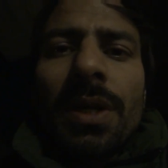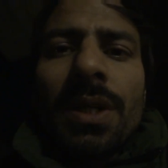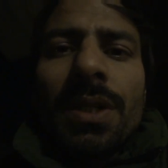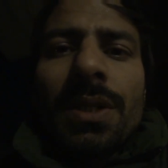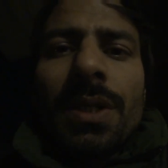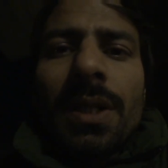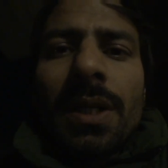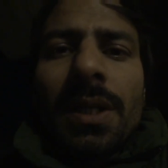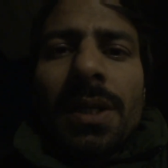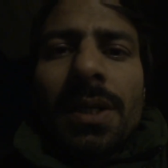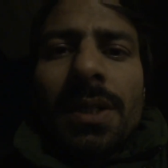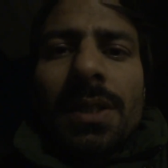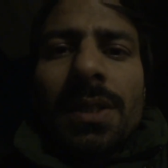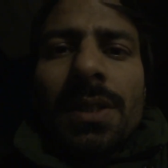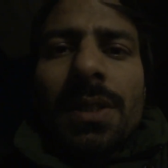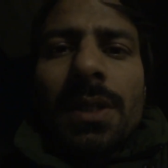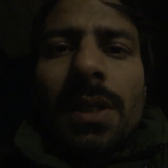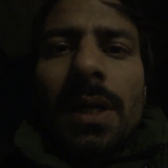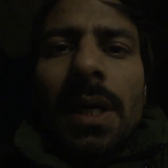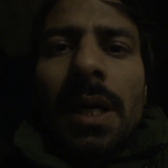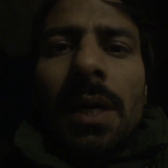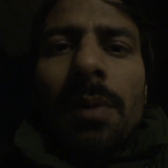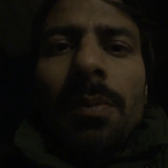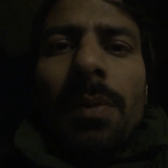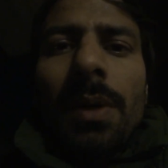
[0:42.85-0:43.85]
patients
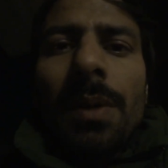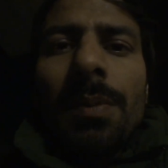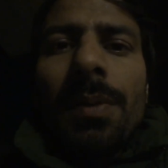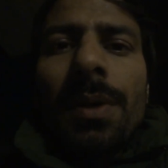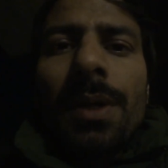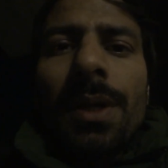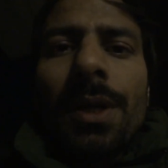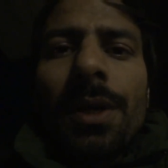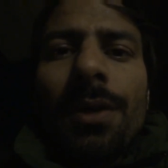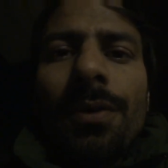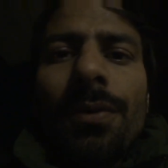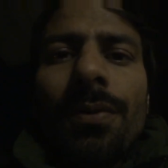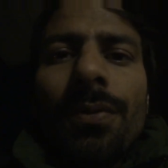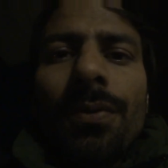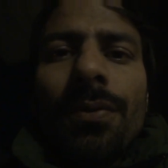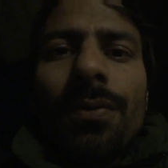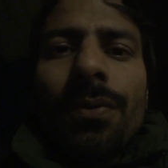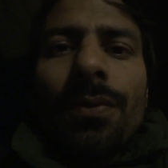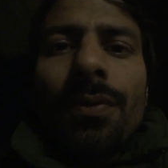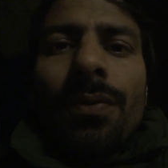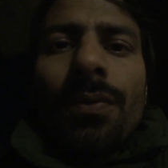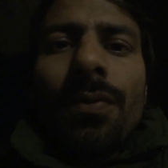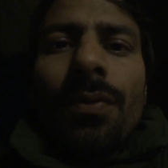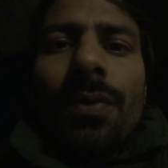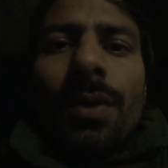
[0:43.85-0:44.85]
and maybe if
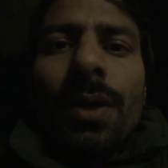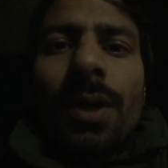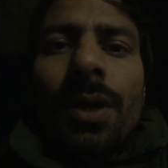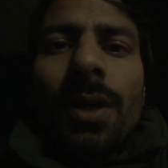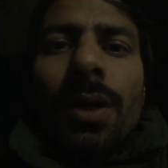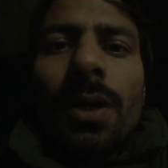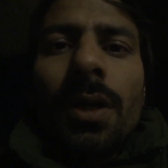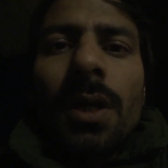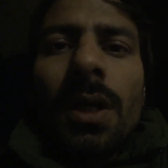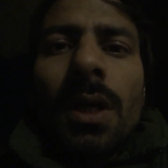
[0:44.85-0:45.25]
we